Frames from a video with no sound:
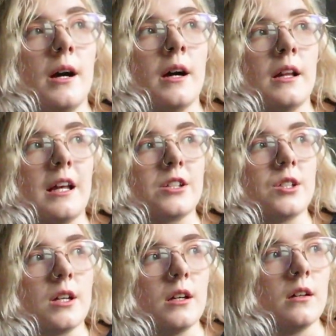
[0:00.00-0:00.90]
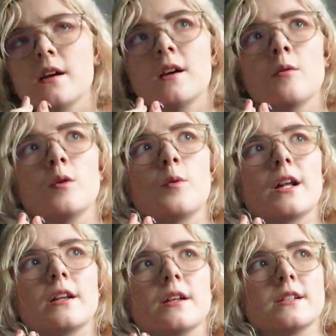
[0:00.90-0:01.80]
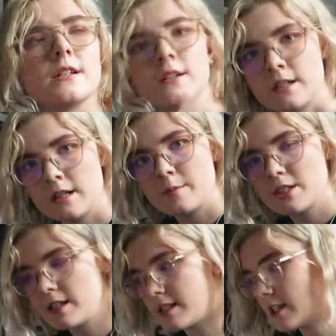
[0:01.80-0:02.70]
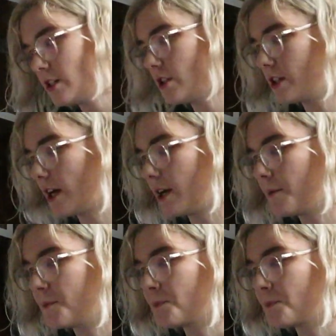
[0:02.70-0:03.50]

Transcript: last year. We went and did an acclimatization day,